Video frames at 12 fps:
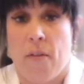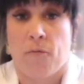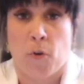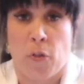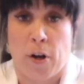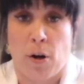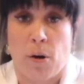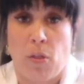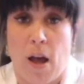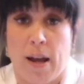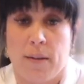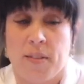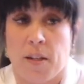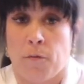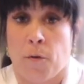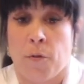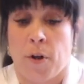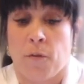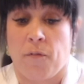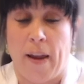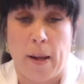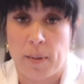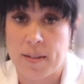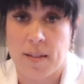for their lives and for their
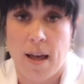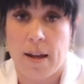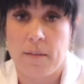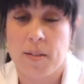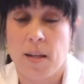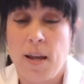families' lives.